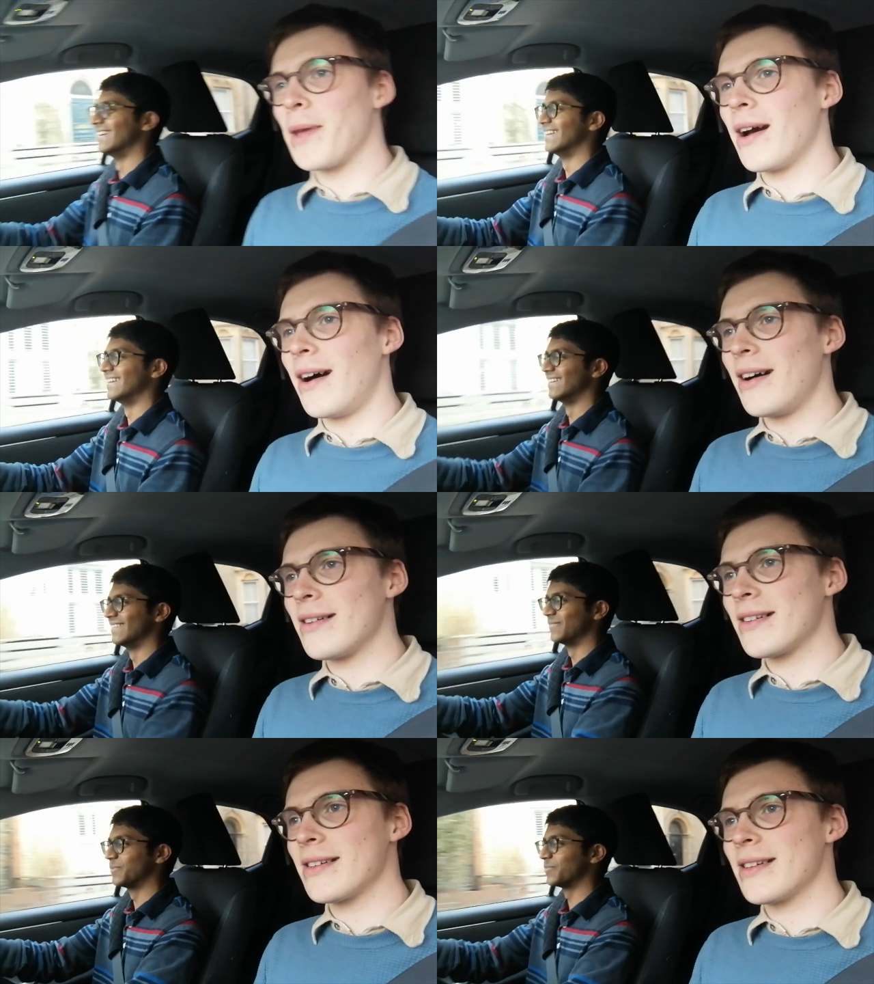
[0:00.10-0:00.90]
Speaker 1: we are.
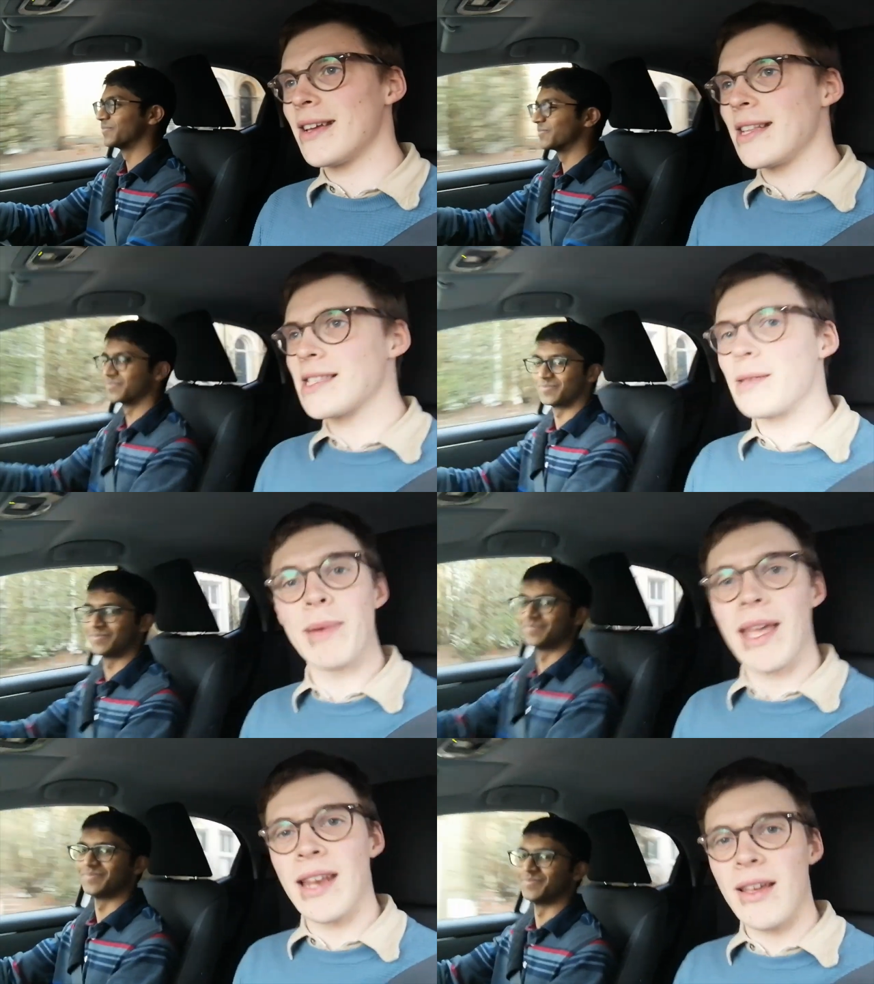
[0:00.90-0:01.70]
It's the
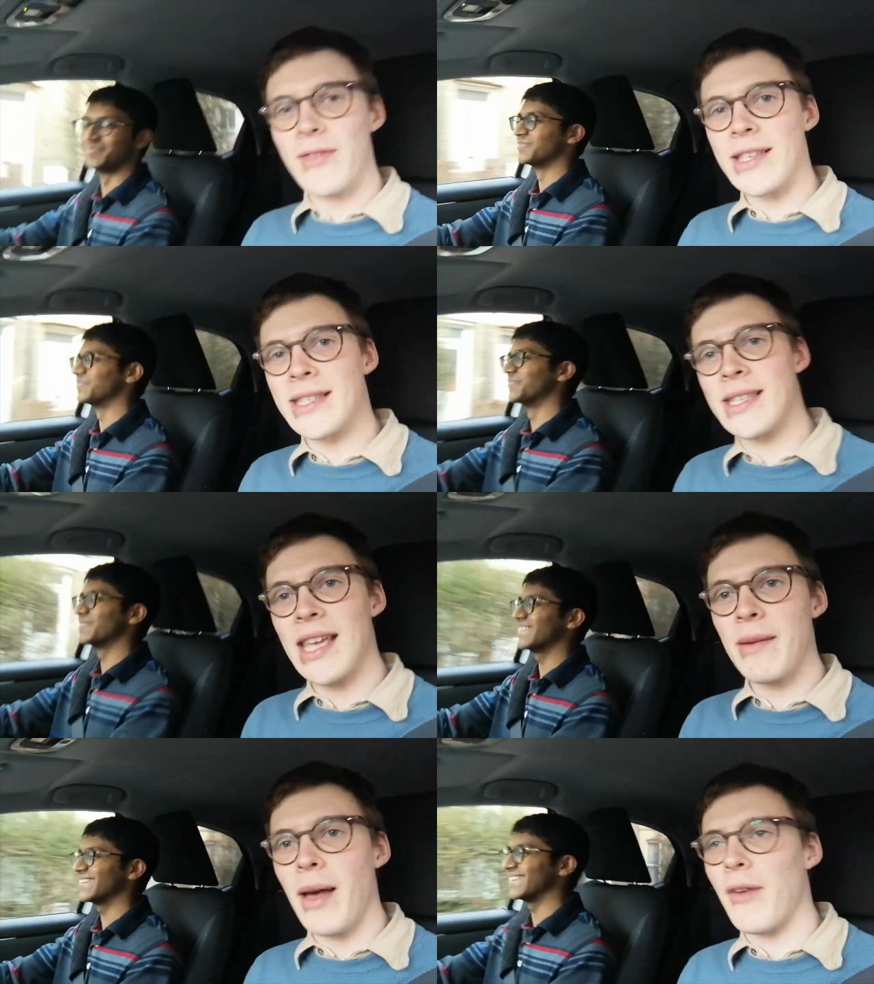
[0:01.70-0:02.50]
beginning of the
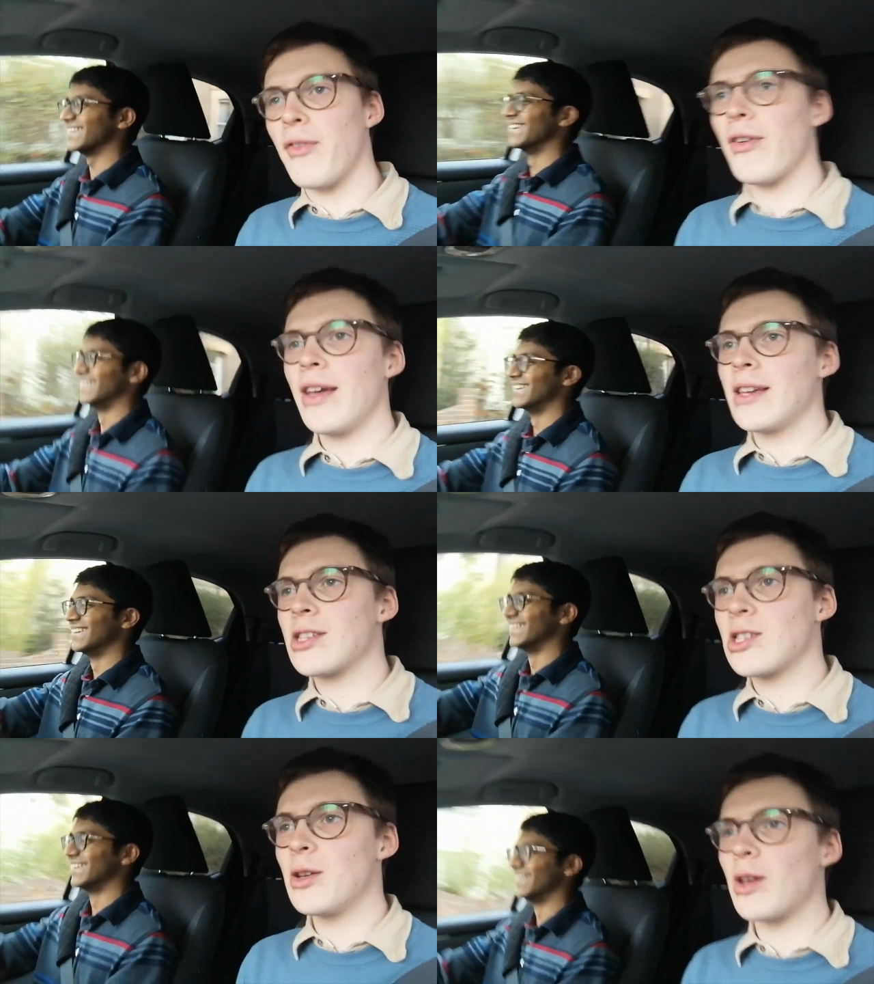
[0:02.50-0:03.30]
CMF
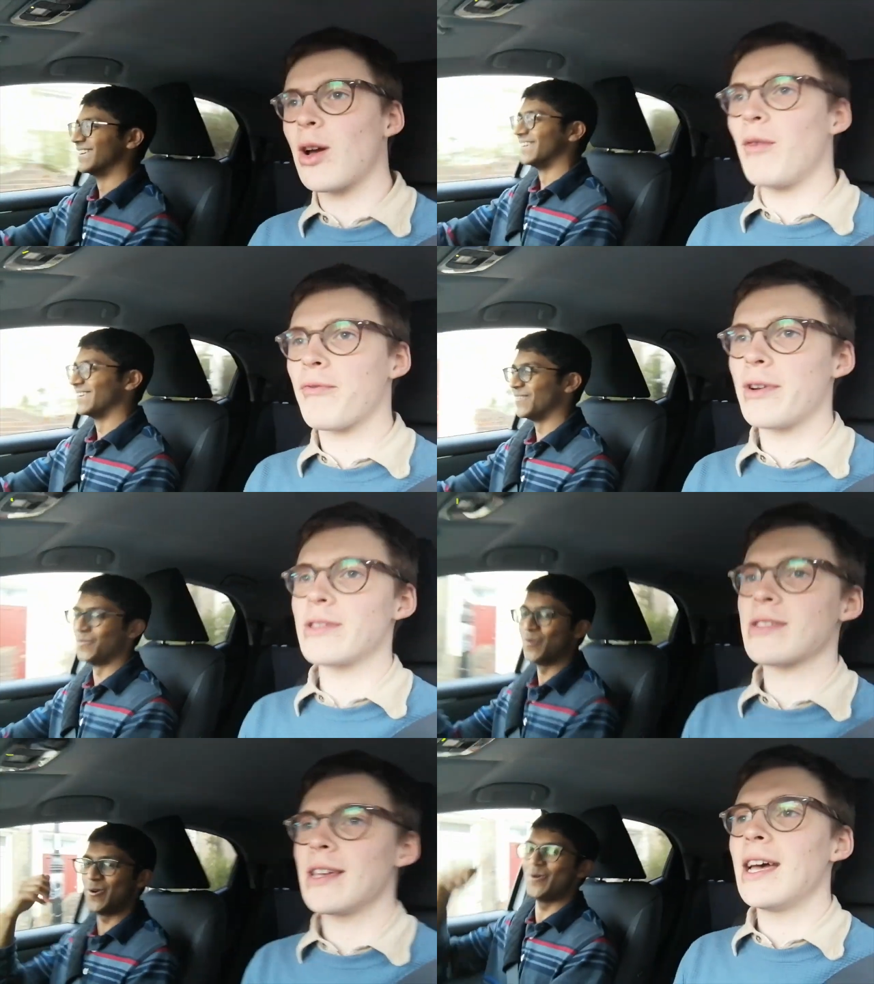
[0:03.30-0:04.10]
Student
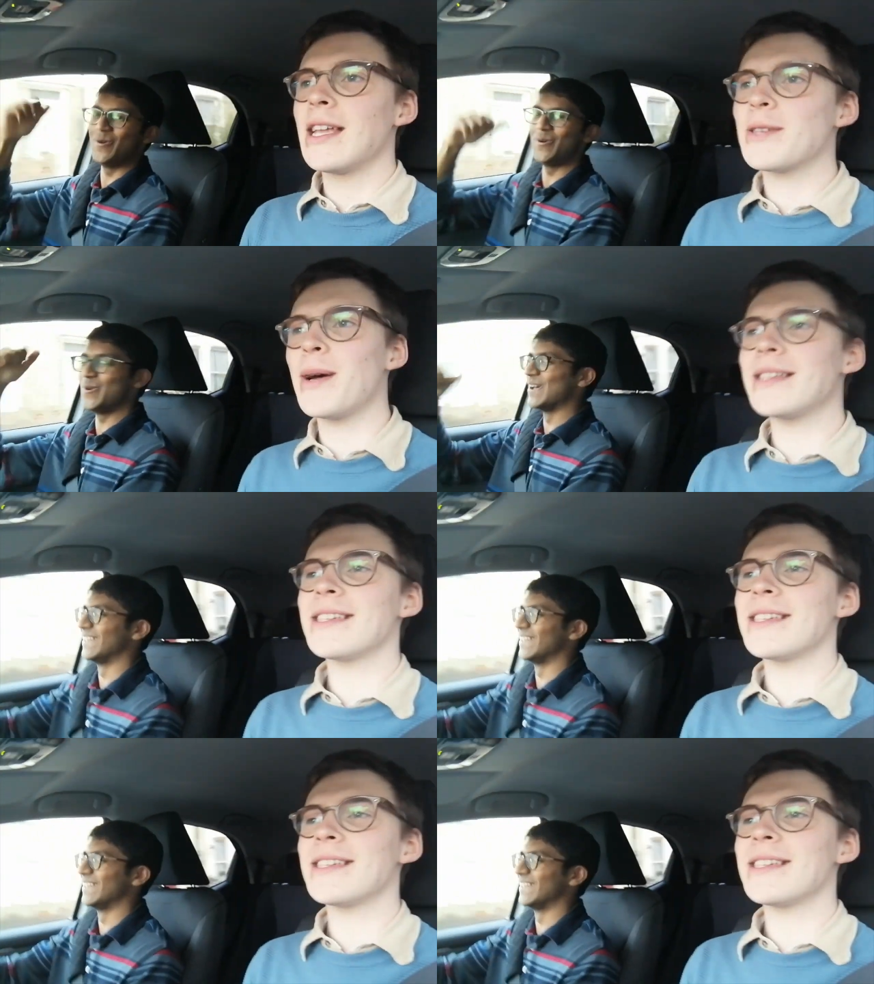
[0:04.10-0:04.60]
Conference Ooh,